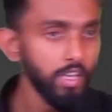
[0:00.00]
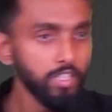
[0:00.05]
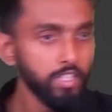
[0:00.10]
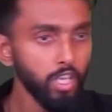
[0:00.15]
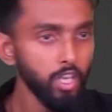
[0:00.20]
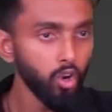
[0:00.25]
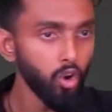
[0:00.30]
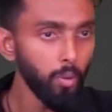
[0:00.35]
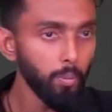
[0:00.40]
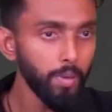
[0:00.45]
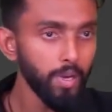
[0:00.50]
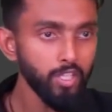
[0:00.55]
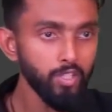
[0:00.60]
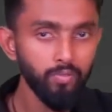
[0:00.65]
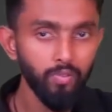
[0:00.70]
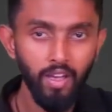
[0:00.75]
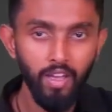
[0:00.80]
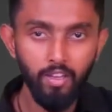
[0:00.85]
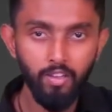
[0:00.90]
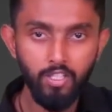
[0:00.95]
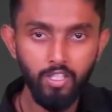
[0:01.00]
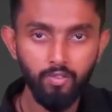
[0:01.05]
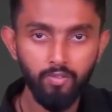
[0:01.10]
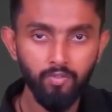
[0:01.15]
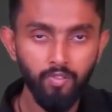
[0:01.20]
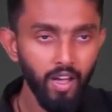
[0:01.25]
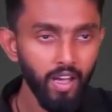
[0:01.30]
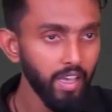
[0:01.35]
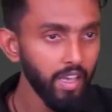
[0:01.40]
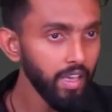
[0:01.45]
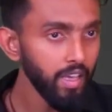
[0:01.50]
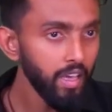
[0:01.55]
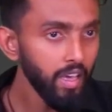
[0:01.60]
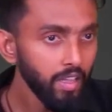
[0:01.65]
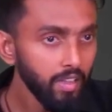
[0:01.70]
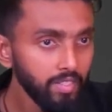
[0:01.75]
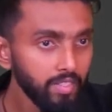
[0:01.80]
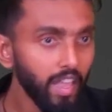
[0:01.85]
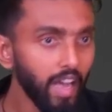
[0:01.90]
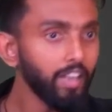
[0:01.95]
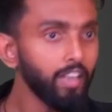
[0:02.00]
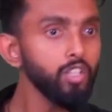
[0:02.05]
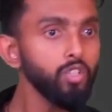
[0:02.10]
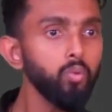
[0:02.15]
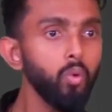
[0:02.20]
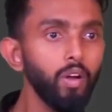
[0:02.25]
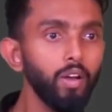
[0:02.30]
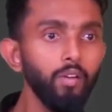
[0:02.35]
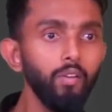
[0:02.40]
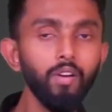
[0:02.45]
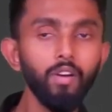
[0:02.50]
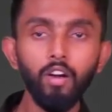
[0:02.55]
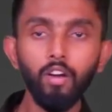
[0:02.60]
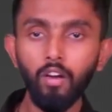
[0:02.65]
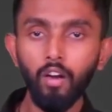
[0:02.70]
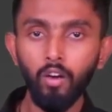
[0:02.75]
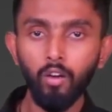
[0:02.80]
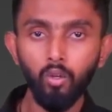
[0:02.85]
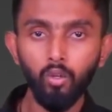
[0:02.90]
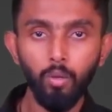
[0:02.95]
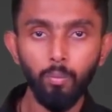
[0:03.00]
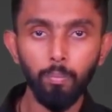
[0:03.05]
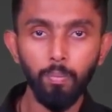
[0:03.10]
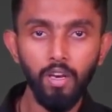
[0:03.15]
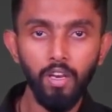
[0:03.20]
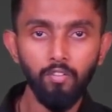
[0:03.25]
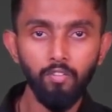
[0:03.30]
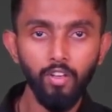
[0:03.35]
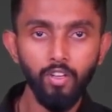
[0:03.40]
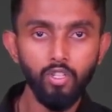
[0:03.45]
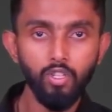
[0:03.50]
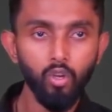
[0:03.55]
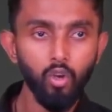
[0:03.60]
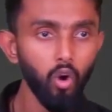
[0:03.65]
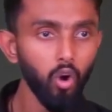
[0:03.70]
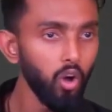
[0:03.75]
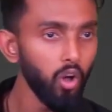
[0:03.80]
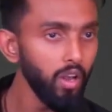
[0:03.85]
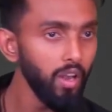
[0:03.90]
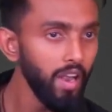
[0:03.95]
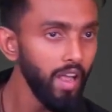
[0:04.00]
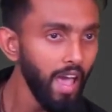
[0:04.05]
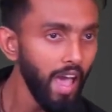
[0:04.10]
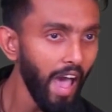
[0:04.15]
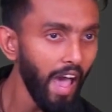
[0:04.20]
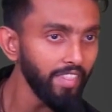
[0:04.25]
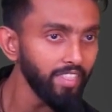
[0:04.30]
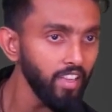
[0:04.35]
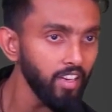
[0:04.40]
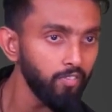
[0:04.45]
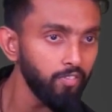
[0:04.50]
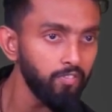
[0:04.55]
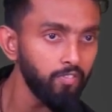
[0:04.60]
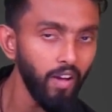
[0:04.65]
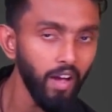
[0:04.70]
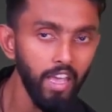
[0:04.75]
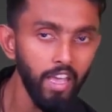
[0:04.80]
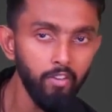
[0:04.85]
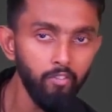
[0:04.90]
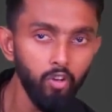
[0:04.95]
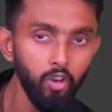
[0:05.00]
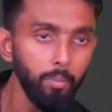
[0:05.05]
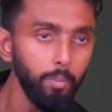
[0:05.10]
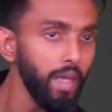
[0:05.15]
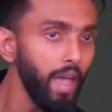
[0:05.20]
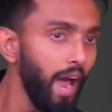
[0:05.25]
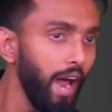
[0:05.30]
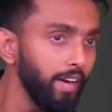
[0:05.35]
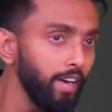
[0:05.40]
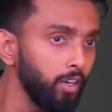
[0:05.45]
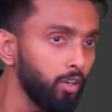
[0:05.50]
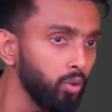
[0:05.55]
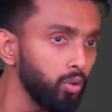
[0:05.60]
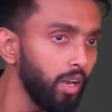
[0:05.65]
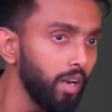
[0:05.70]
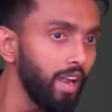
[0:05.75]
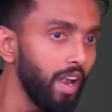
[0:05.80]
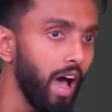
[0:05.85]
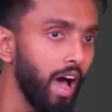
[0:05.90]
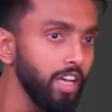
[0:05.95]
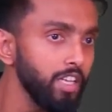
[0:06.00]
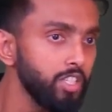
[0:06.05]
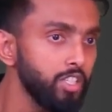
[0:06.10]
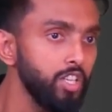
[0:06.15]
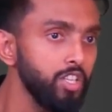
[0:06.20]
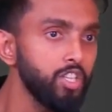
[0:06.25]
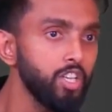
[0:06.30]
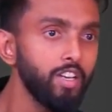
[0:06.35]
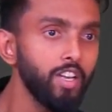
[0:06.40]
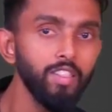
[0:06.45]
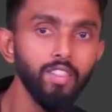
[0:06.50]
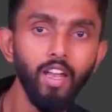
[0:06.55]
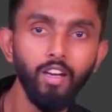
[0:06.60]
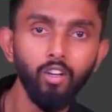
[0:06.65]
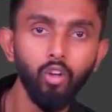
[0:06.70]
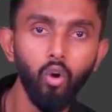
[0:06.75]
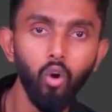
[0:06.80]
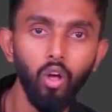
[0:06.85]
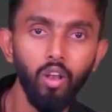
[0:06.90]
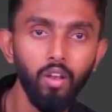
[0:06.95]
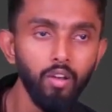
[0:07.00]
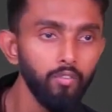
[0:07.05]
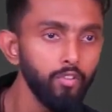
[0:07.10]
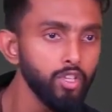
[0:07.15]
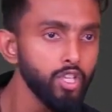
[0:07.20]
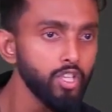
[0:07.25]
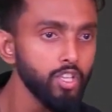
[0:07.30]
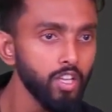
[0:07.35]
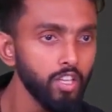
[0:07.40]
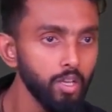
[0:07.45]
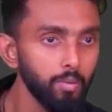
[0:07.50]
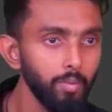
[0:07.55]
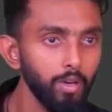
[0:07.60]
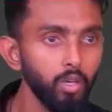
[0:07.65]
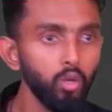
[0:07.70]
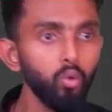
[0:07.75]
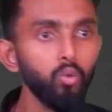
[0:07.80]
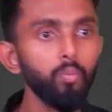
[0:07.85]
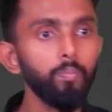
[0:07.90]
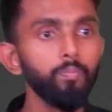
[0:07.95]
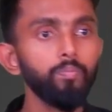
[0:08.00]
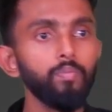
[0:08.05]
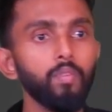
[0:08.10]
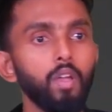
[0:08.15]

0 plus 5 is 5, that is what I will return to the previous call, and that 5 will be added to the last digit in that call, which is nothing but 2.